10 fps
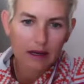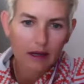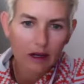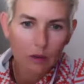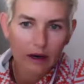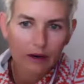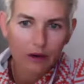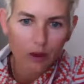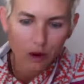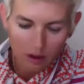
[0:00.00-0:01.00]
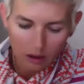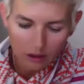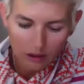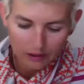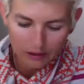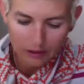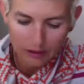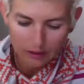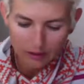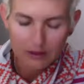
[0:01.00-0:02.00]
on where you are
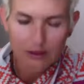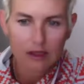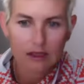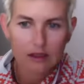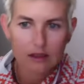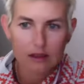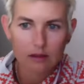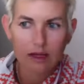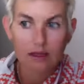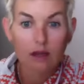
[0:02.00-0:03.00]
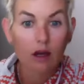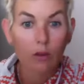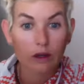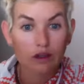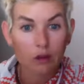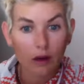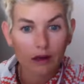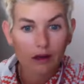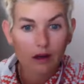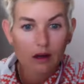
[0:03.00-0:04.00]
in the business depends on which
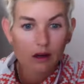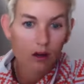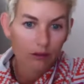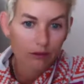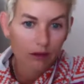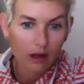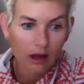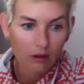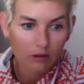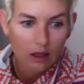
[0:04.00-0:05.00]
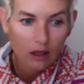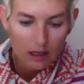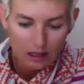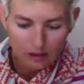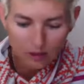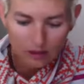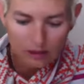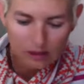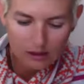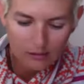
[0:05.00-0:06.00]
one you'll fill out. And so
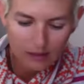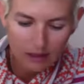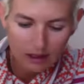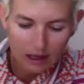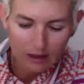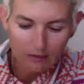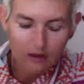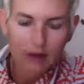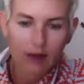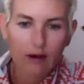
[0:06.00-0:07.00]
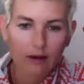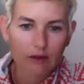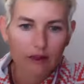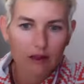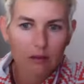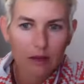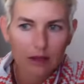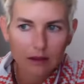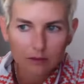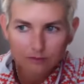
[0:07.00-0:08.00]
this is something that I fill out every single
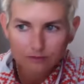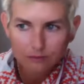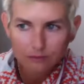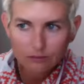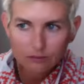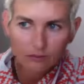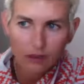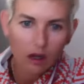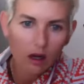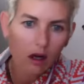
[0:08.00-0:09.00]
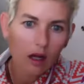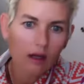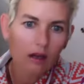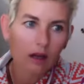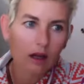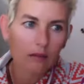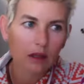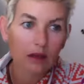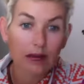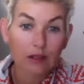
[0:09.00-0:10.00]
month on
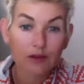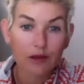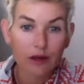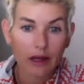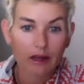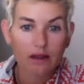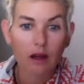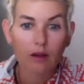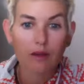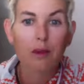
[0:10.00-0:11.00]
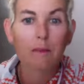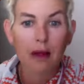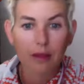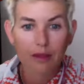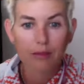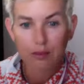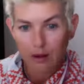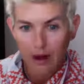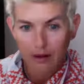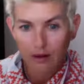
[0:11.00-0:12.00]
the last few days of the month
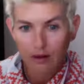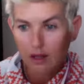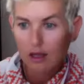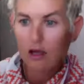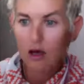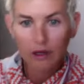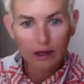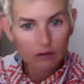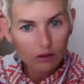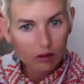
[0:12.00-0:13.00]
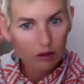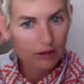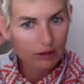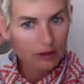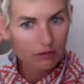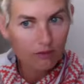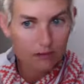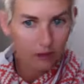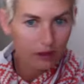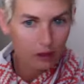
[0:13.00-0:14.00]
prior. Okay, so if it's
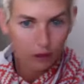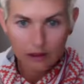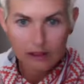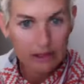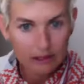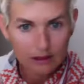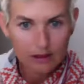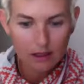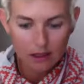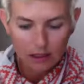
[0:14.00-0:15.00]
February 26th,